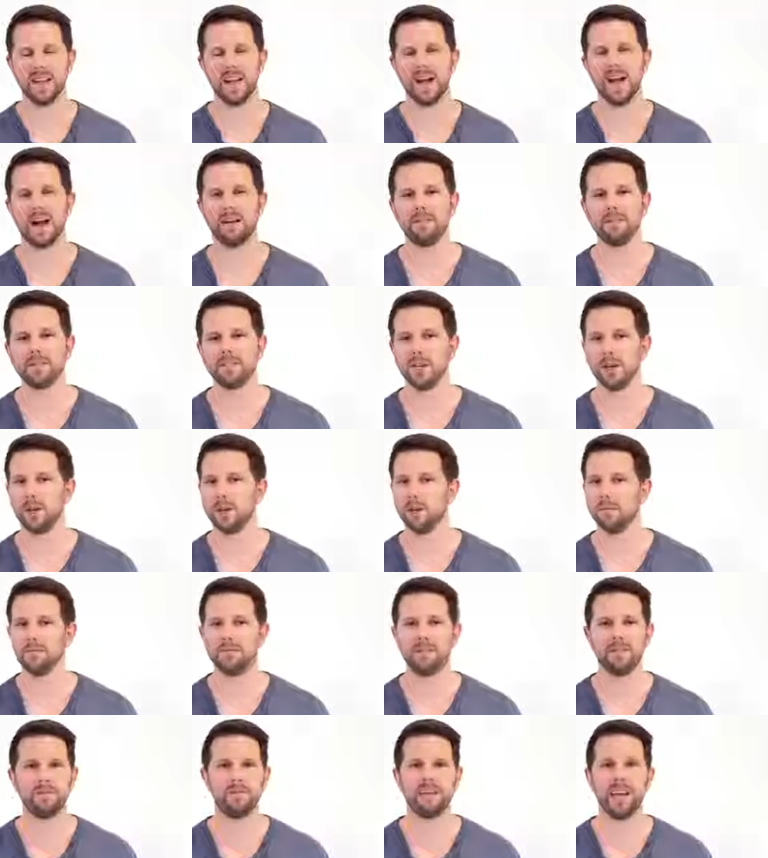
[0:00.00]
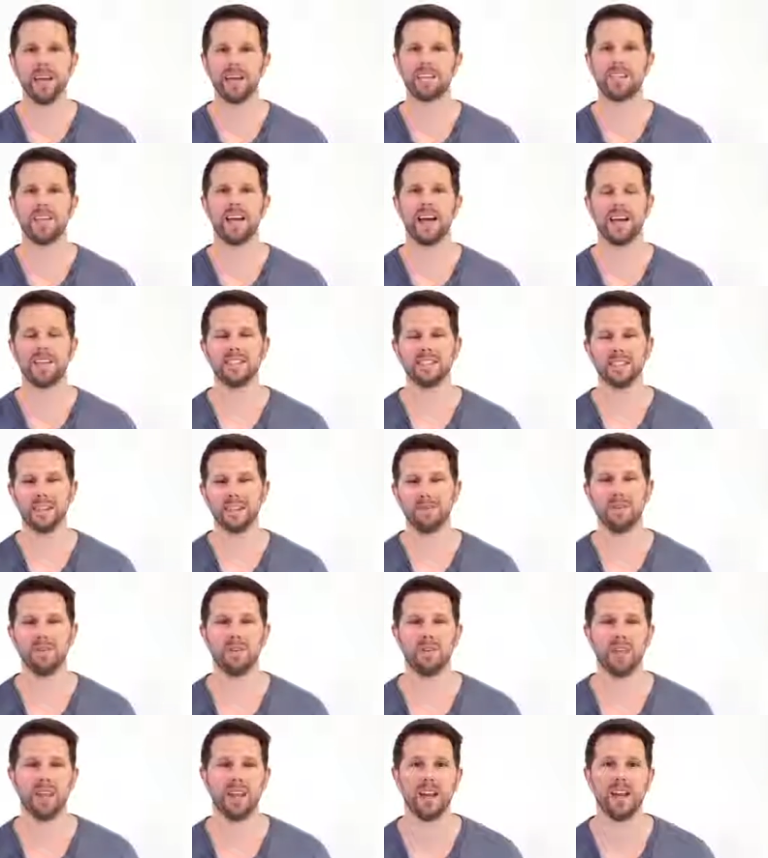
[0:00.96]
that have, so fantastic
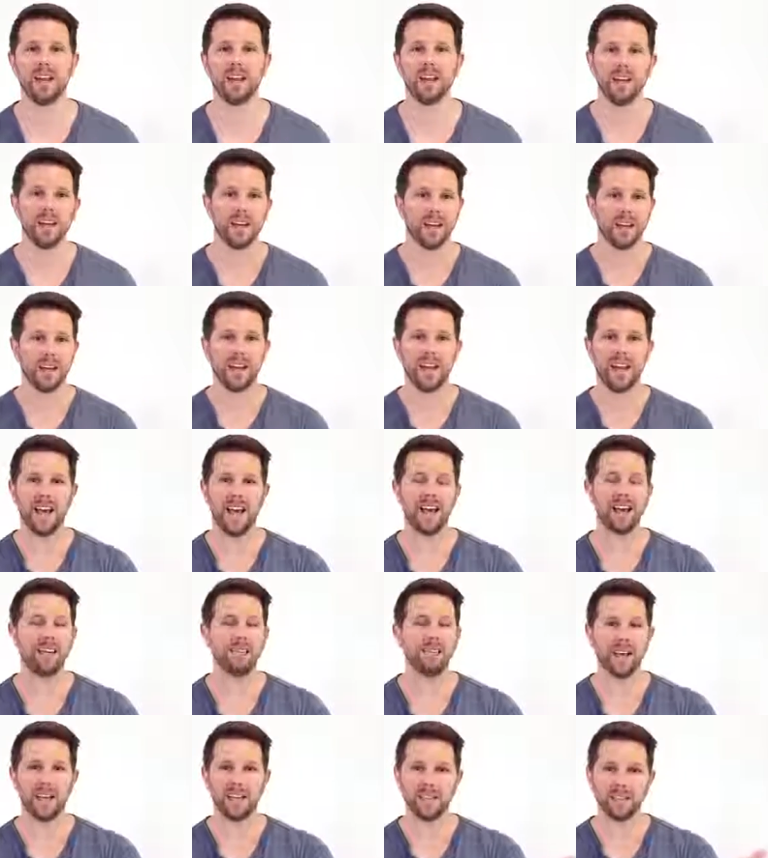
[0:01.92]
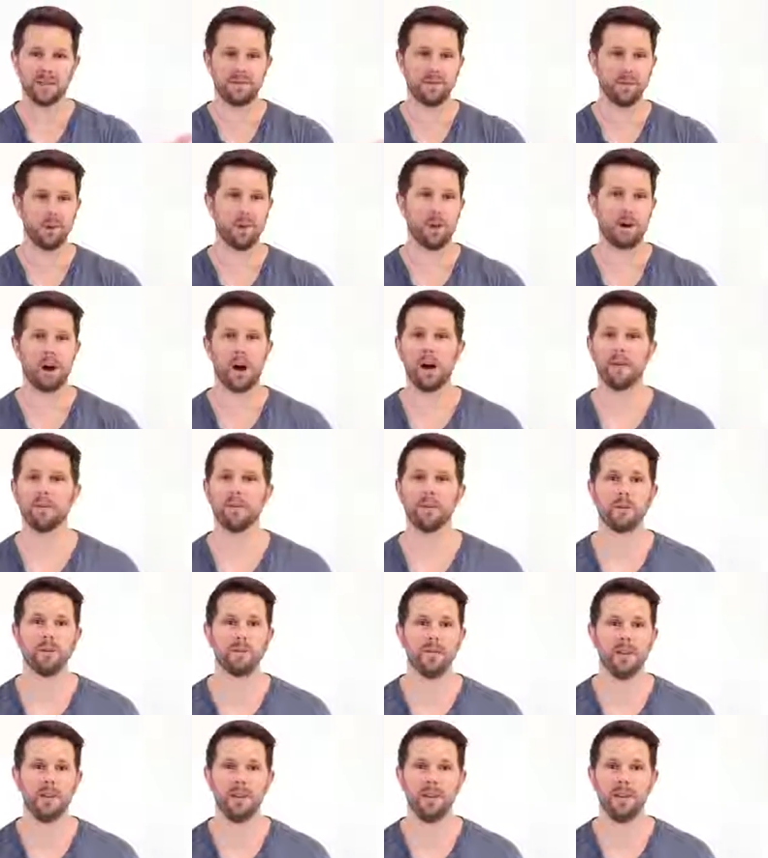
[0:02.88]
if you can get it. And hey, guys, if you want to
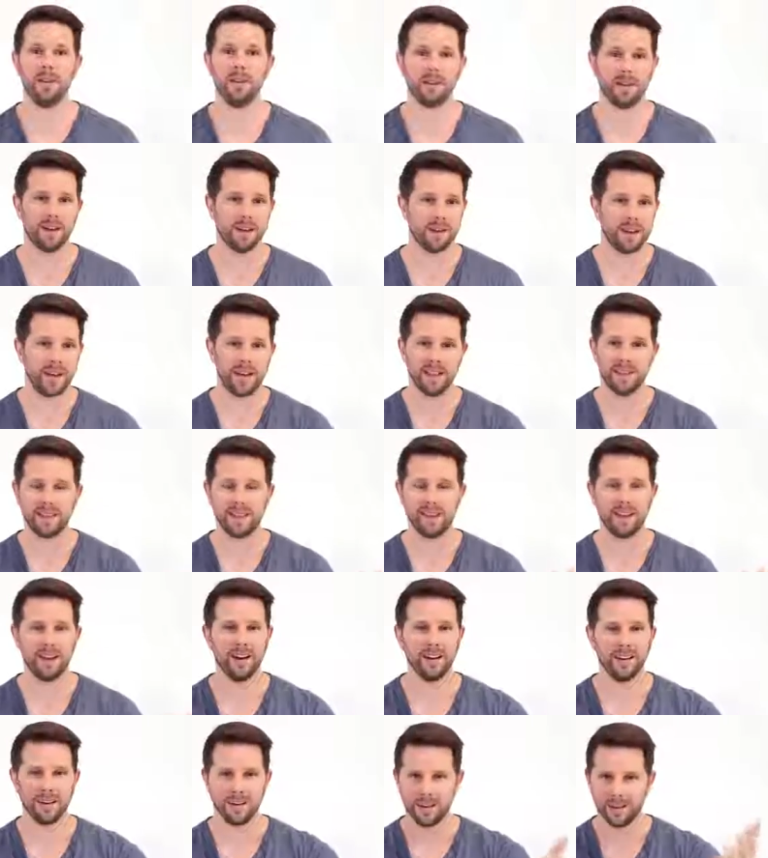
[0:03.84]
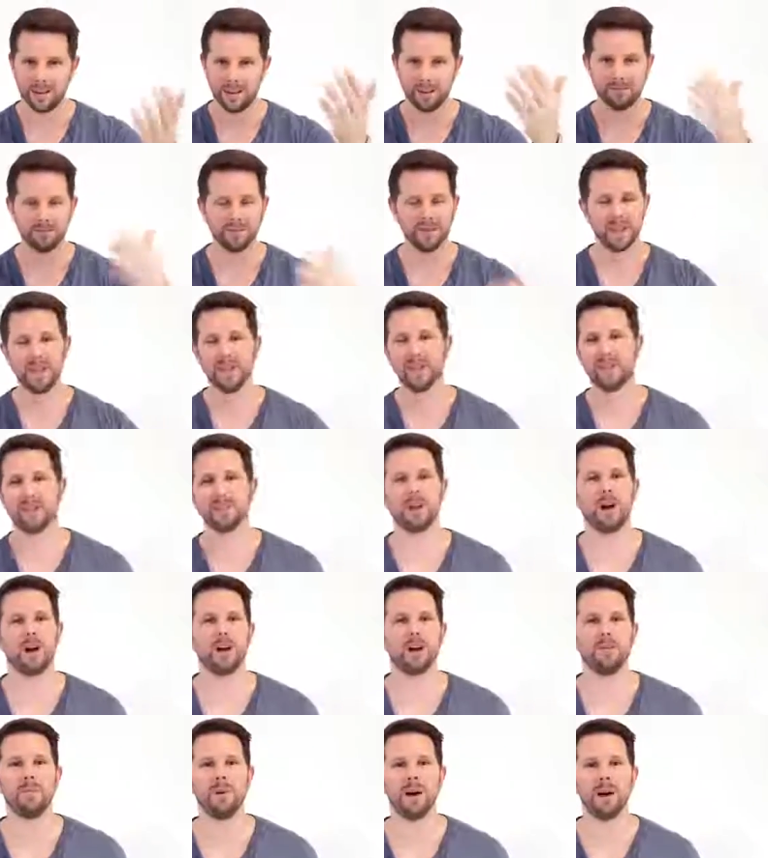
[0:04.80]
offer me a night there and I'll
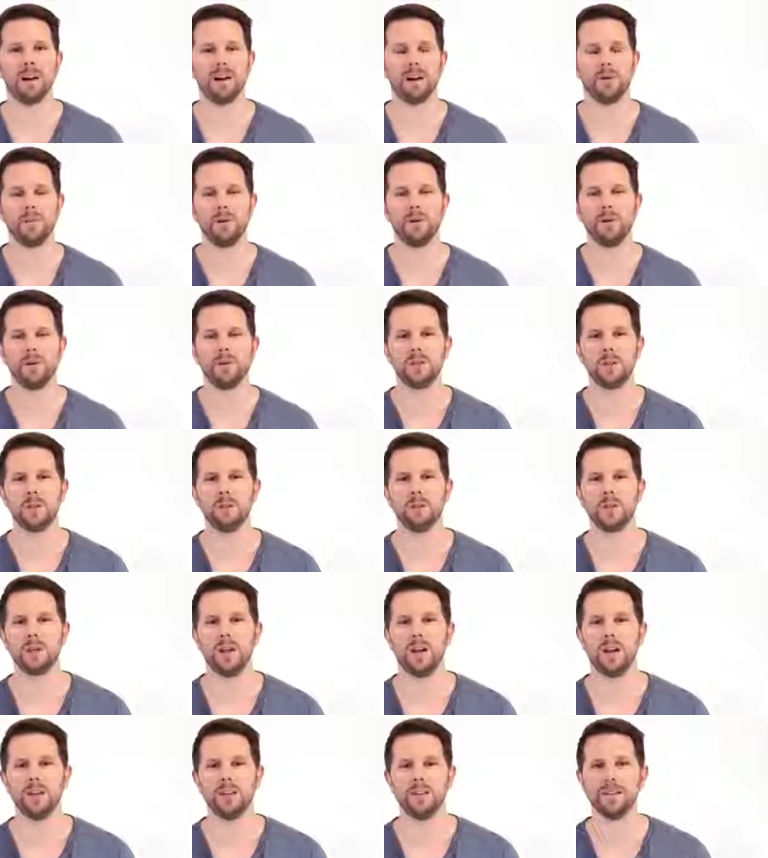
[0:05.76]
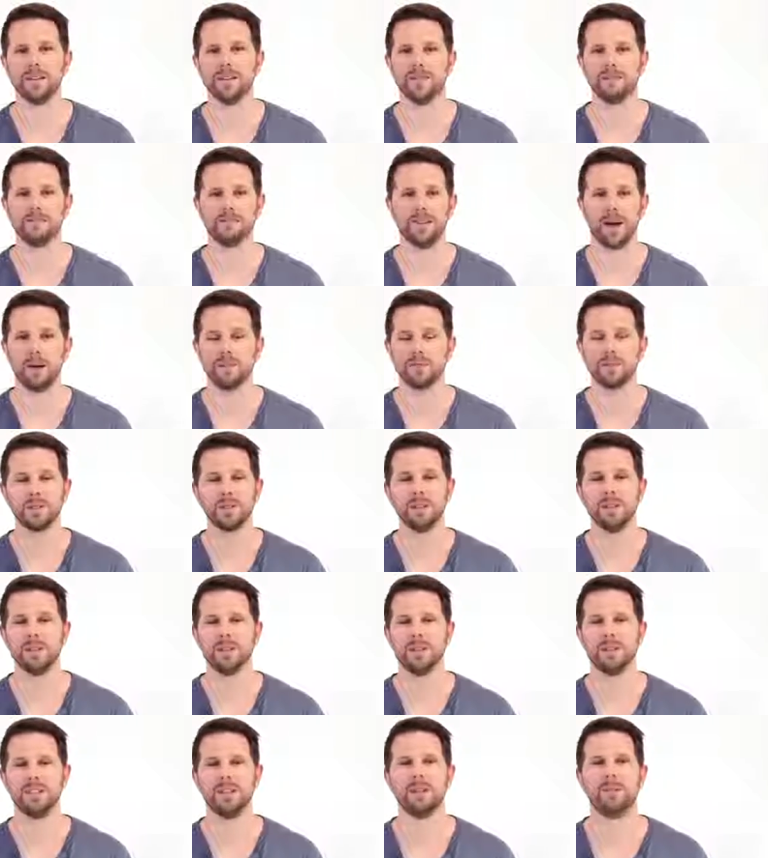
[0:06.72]
talk about it on my YouTube channel, then
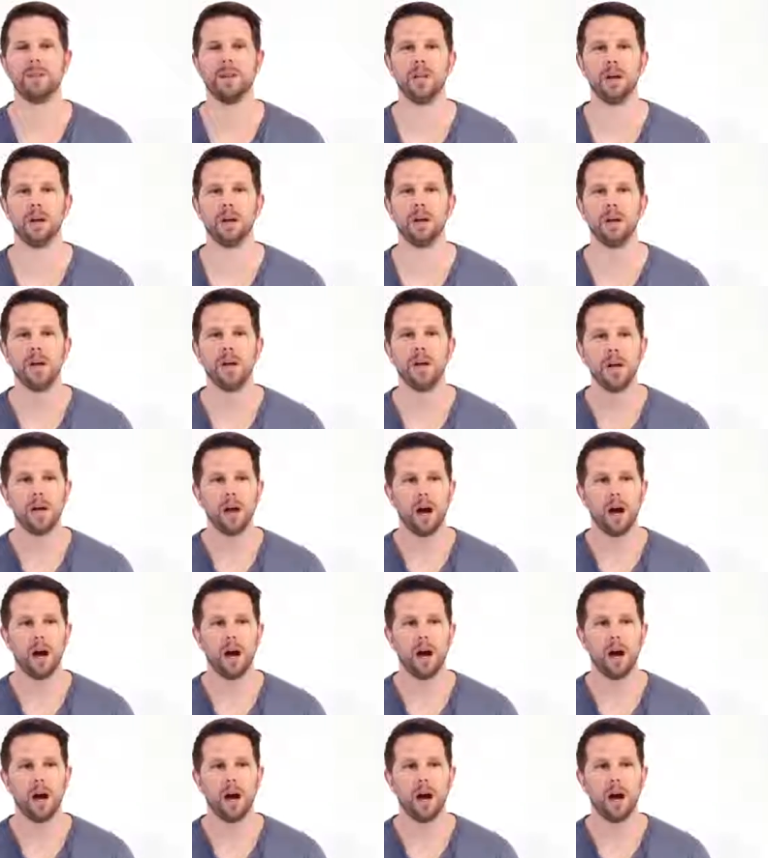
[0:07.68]
absolutely, let me know.